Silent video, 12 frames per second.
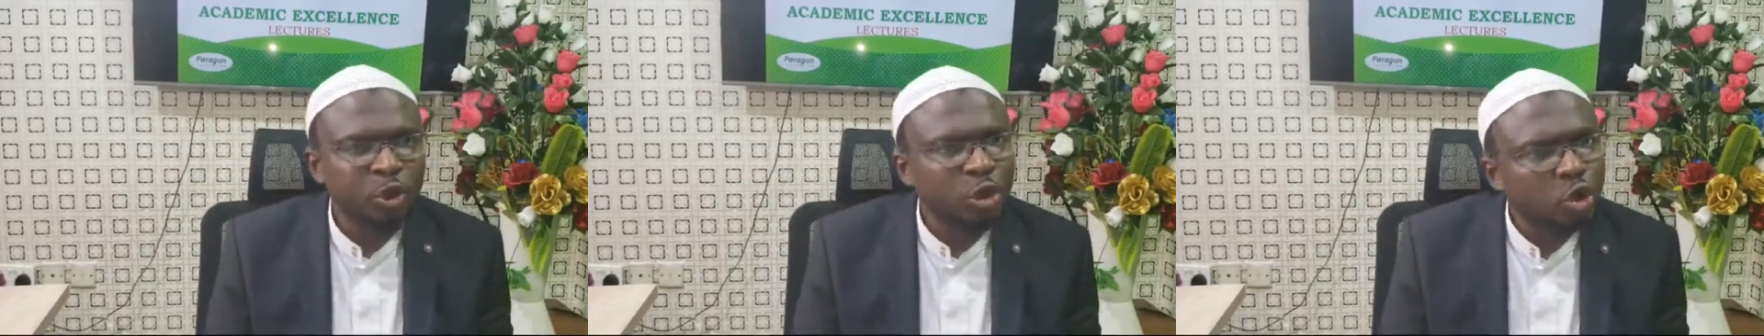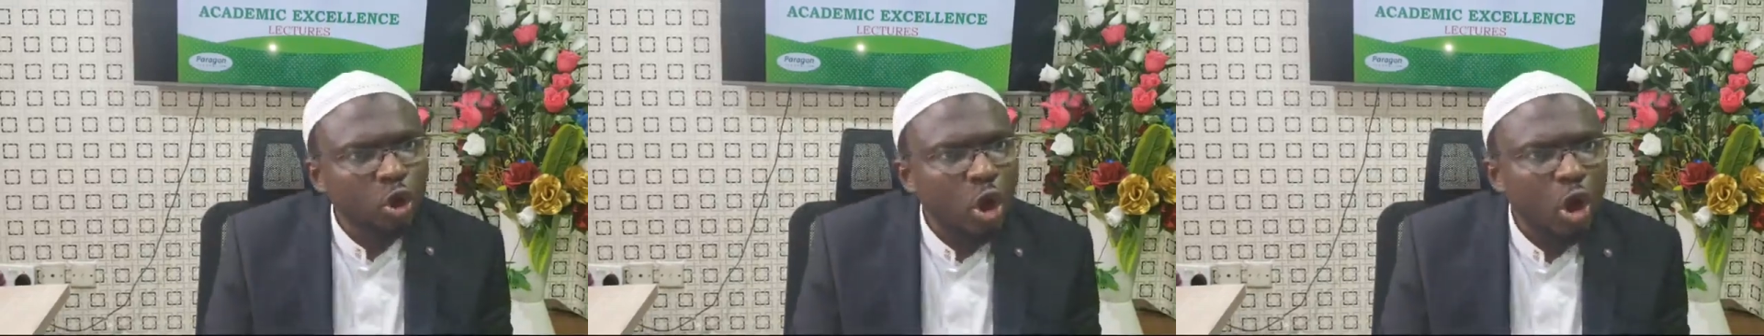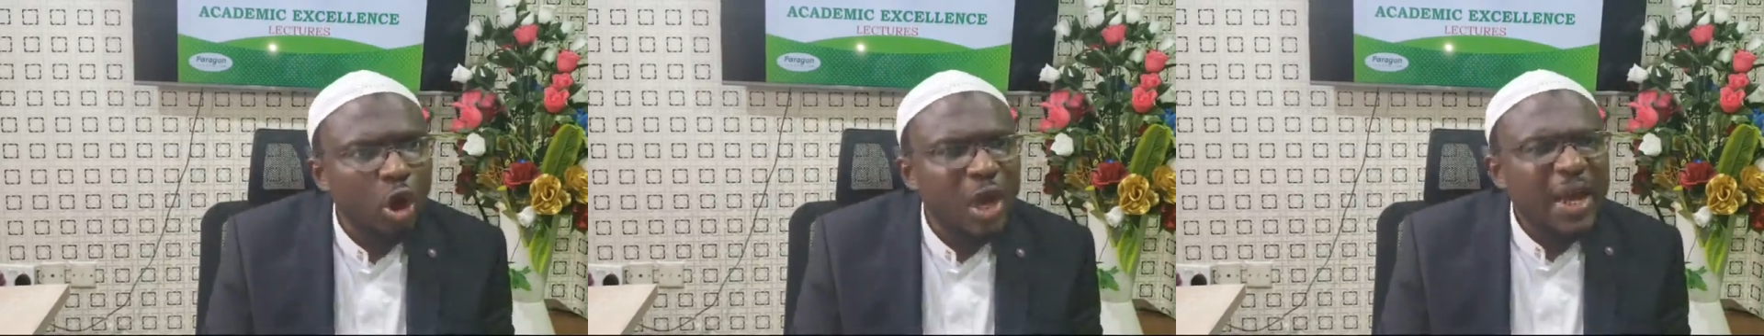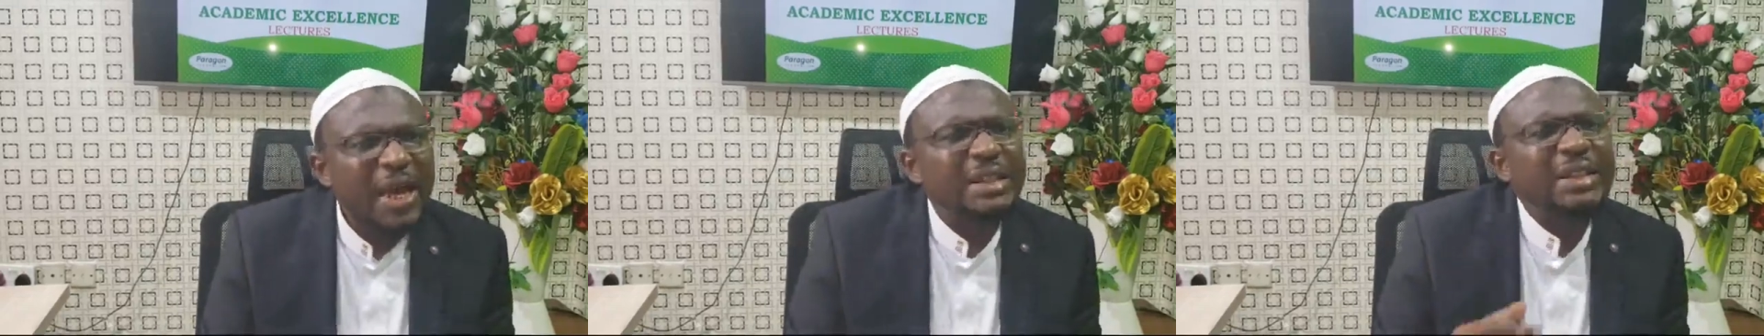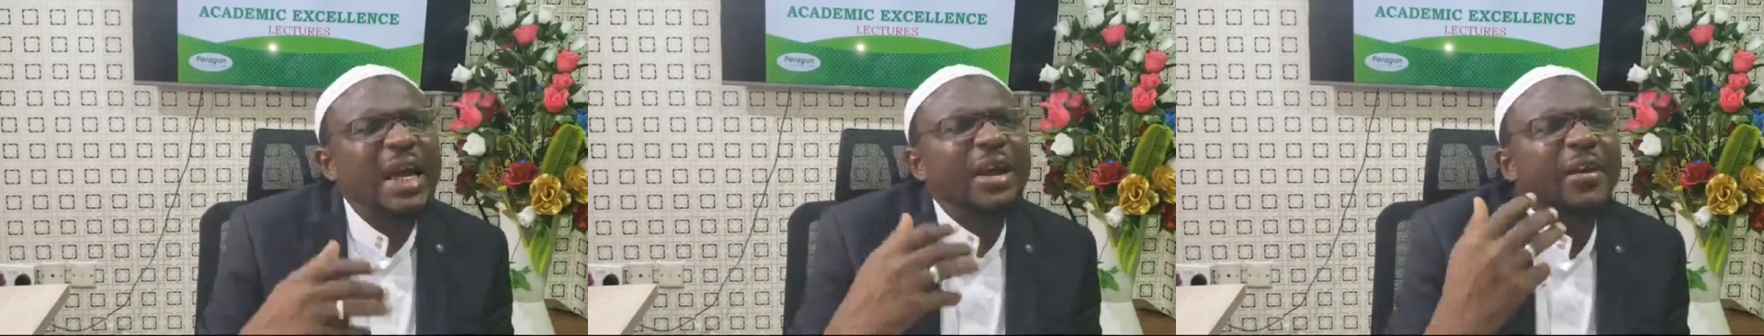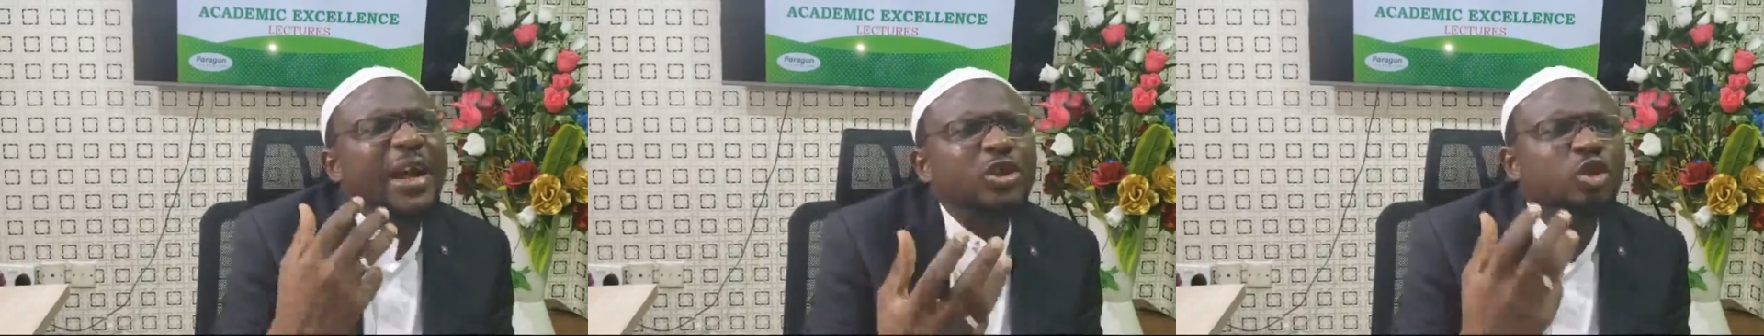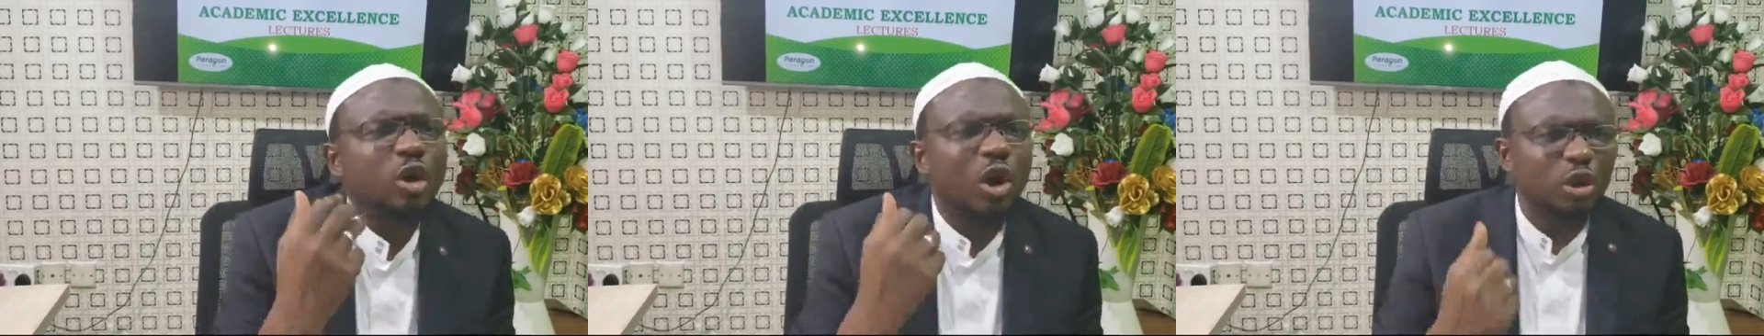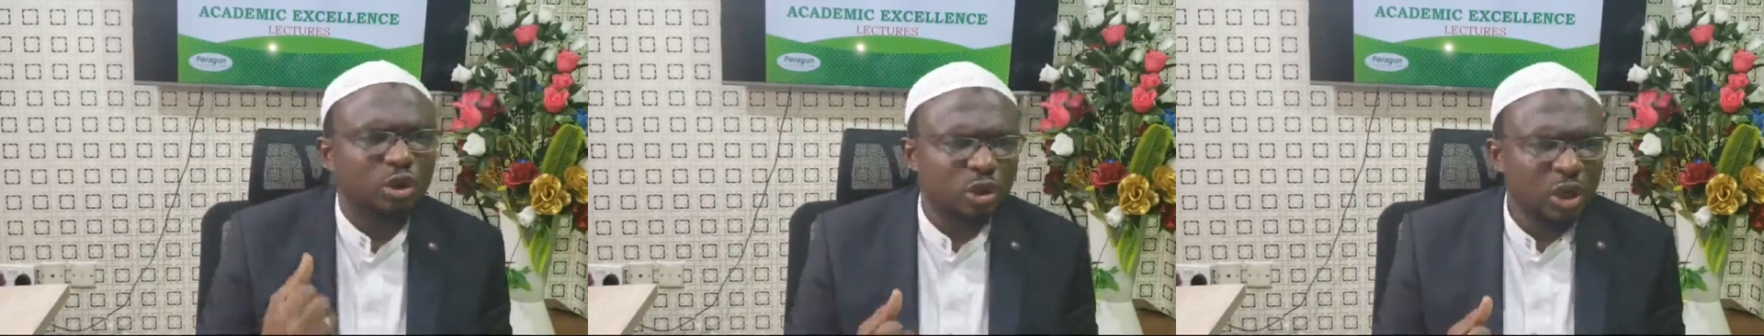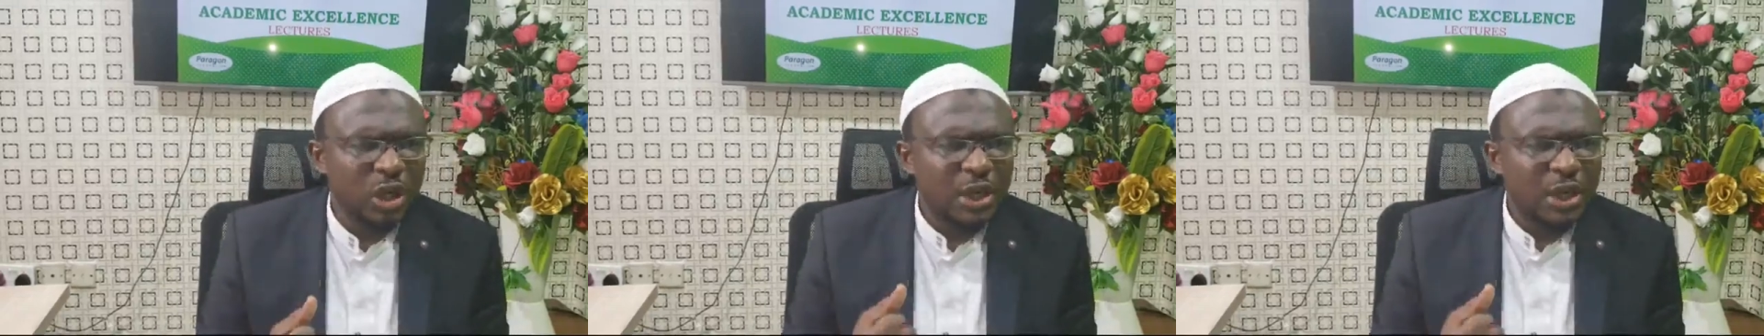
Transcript: So it's a resource.